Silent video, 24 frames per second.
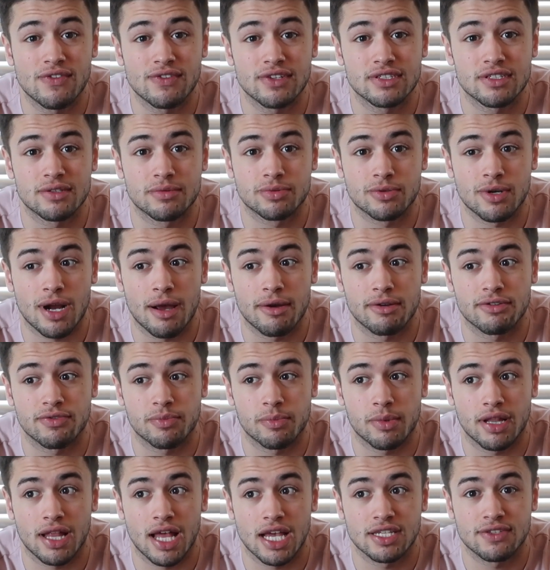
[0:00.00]
50 subscribers
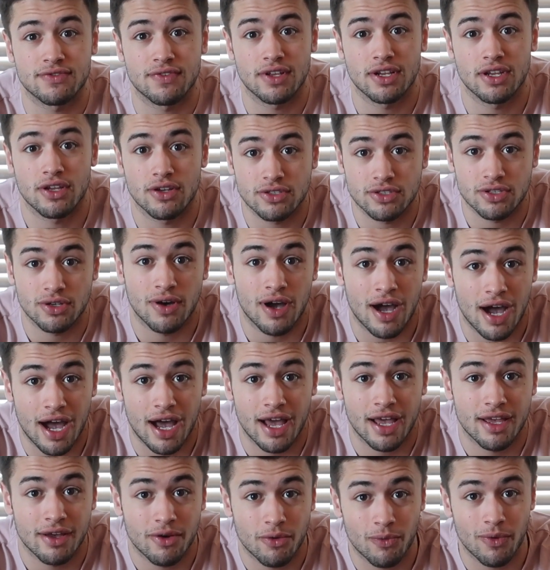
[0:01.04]
from my last video, so
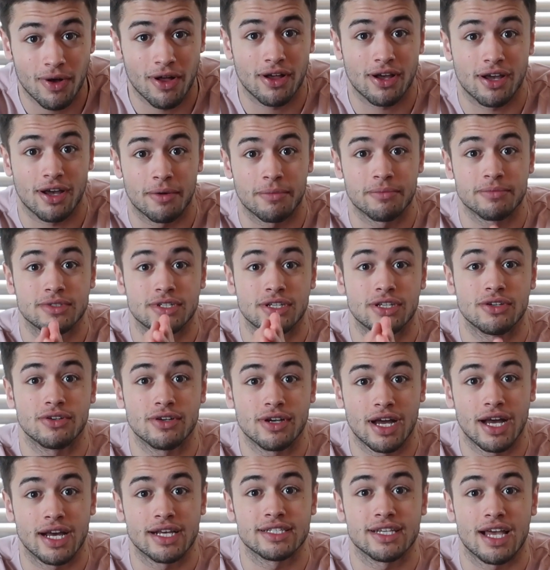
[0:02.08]
hi, welcome to you
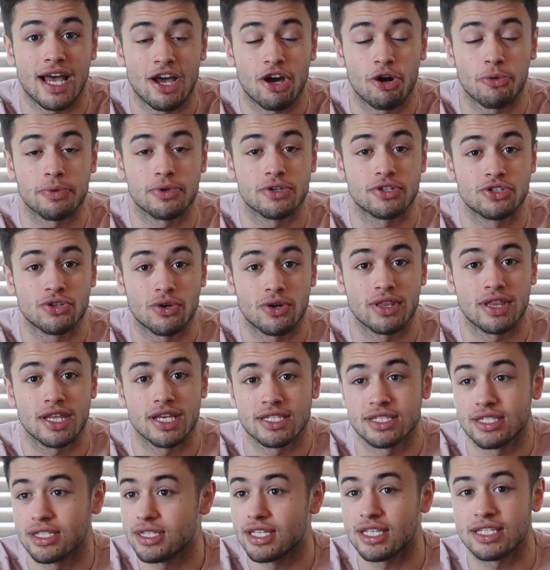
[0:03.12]
guys. I hope you enjoyed
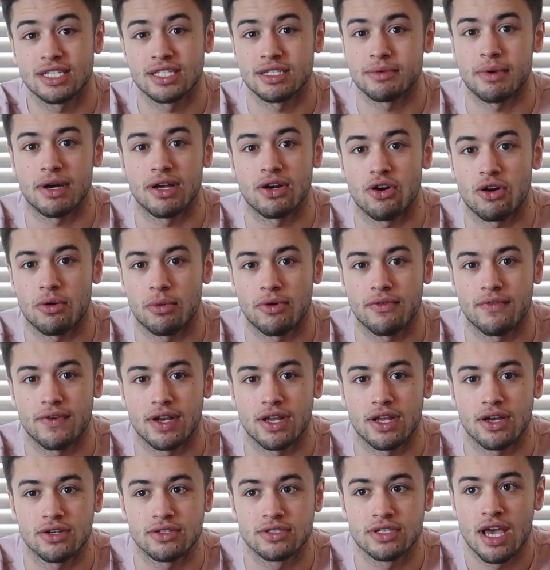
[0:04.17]
this. This isn't my normal
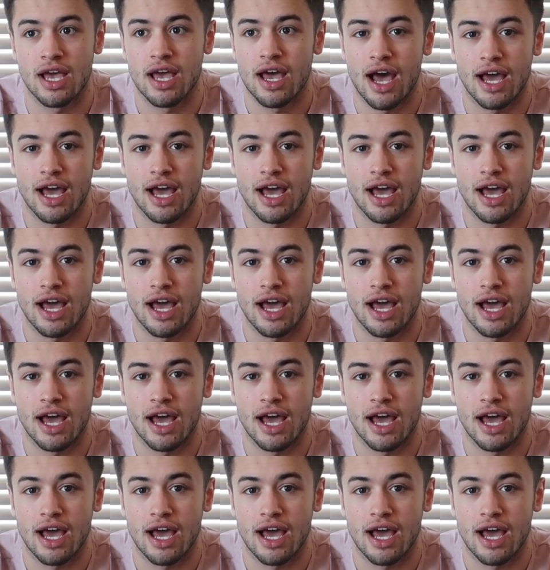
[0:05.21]
videos.